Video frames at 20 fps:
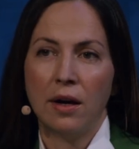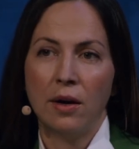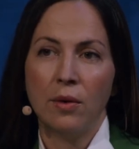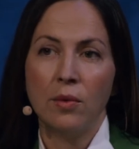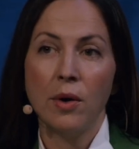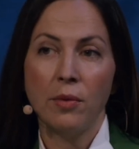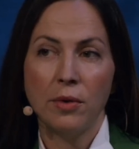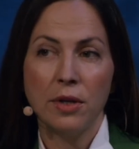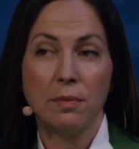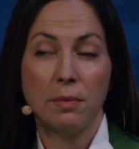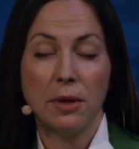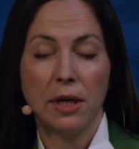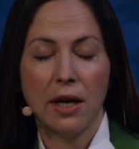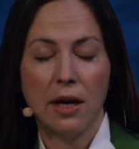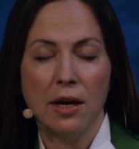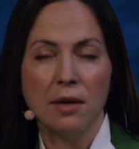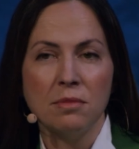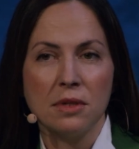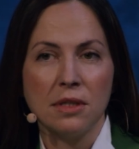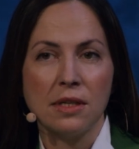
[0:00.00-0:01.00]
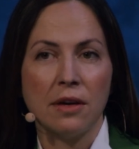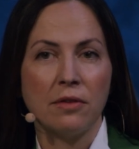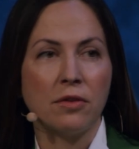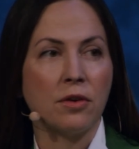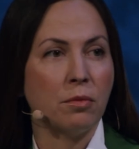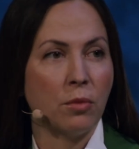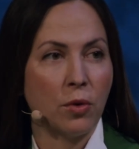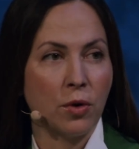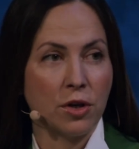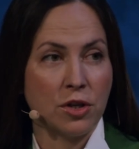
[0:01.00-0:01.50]
Well, it becomes
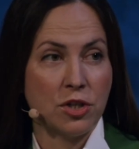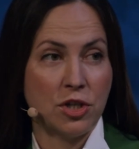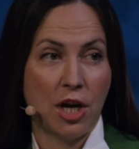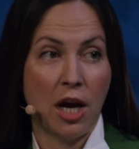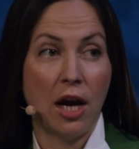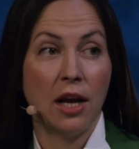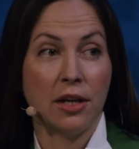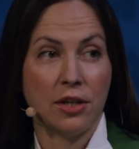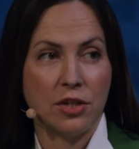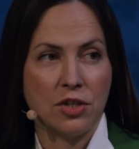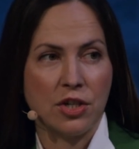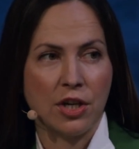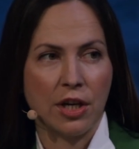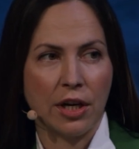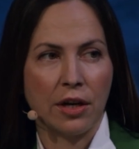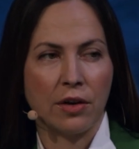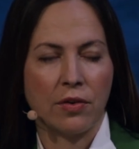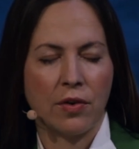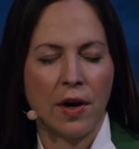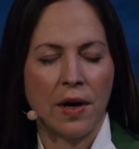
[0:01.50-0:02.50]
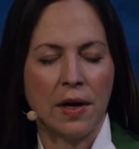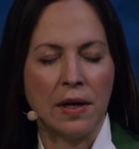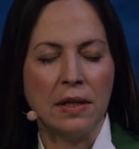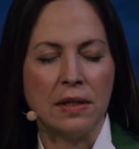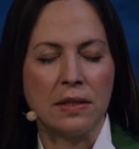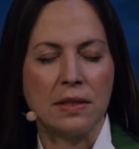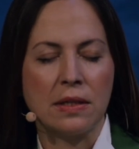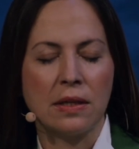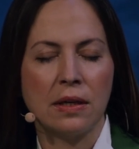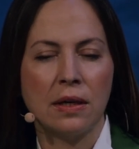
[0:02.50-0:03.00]
ever more challenging,
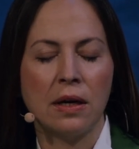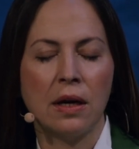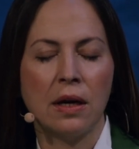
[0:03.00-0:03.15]
right?